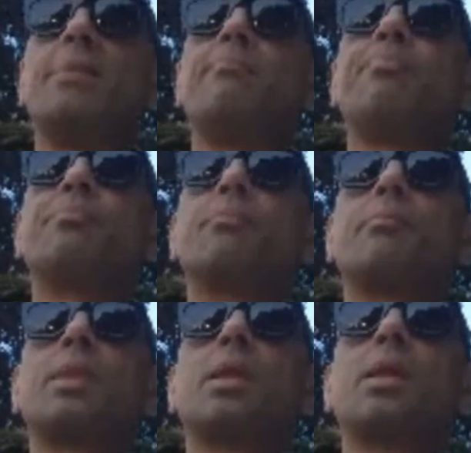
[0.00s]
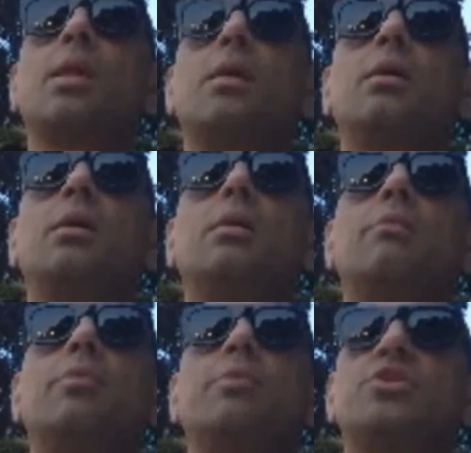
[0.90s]
we've had our 2-year
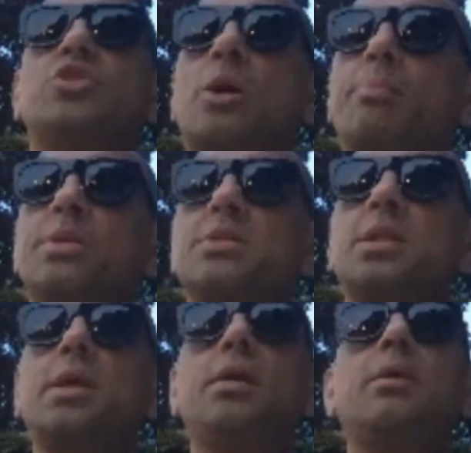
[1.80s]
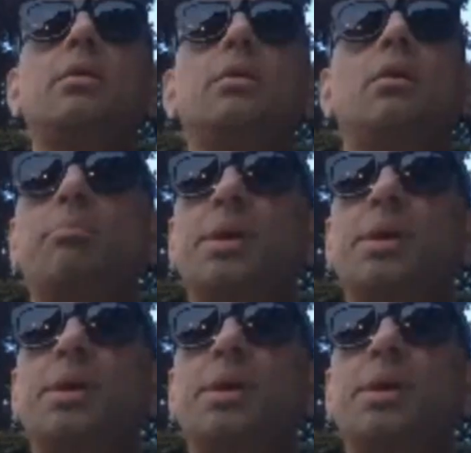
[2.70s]
ban from the